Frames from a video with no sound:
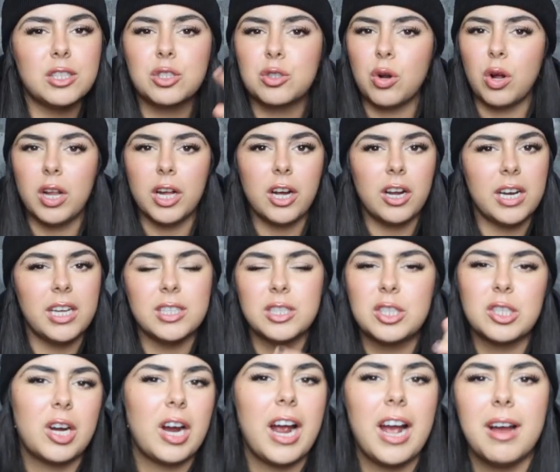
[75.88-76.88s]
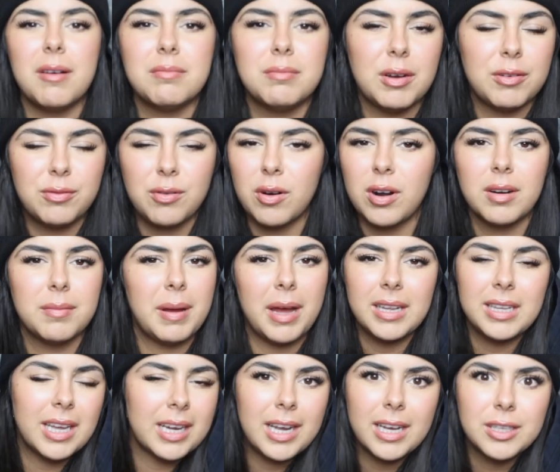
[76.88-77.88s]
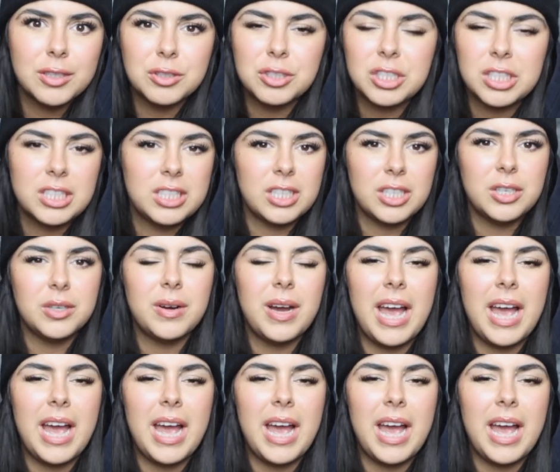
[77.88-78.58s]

scrolling on Instagram before bed like I usually do,